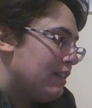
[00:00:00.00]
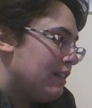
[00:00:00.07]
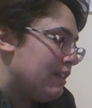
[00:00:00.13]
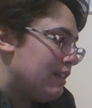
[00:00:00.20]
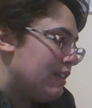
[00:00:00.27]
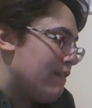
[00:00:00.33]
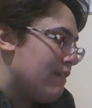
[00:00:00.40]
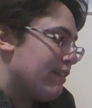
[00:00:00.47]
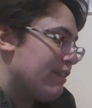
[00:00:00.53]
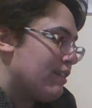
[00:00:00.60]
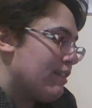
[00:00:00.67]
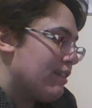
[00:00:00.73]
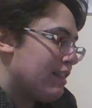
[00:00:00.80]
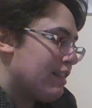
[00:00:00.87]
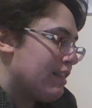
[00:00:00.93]
Diva
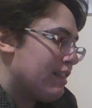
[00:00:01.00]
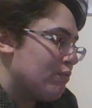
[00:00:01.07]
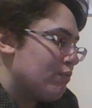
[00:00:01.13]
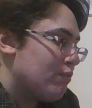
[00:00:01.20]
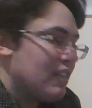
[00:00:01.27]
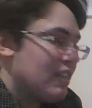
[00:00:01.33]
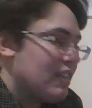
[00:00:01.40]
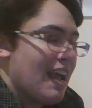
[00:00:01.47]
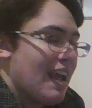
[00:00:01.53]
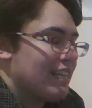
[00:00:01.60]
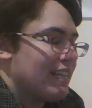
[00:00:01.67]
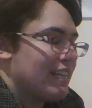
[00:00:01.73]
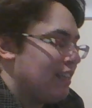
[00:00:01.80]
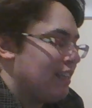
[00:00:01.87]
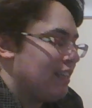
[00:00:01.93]
thought this was an
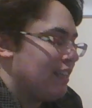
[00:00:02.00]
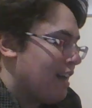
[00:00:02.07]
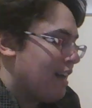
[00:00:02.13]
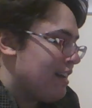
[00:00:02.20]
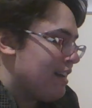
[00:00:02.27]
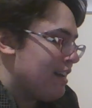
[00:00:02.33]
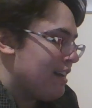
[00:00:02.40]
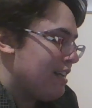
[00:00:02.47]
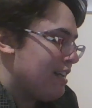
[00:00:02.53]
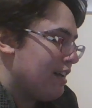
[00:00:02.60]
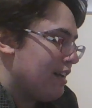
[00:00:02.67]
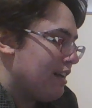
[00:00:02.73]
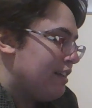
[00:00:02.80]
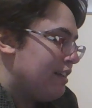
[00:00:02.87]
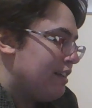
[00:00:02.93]
excellent idea,
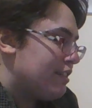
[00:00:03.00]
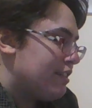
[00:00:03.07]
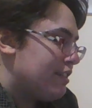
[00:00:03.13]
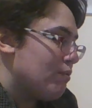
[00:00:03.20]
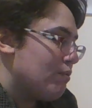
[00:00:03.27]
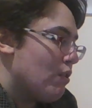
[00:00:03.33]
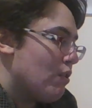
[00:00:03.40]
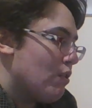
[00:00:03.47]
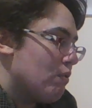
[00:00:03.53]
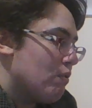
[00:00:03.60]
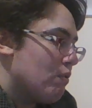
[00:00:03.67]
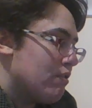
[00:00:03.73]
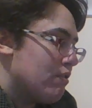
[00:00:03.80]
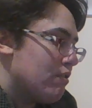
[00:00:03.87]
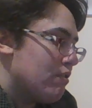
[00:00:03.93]
so Noah turned the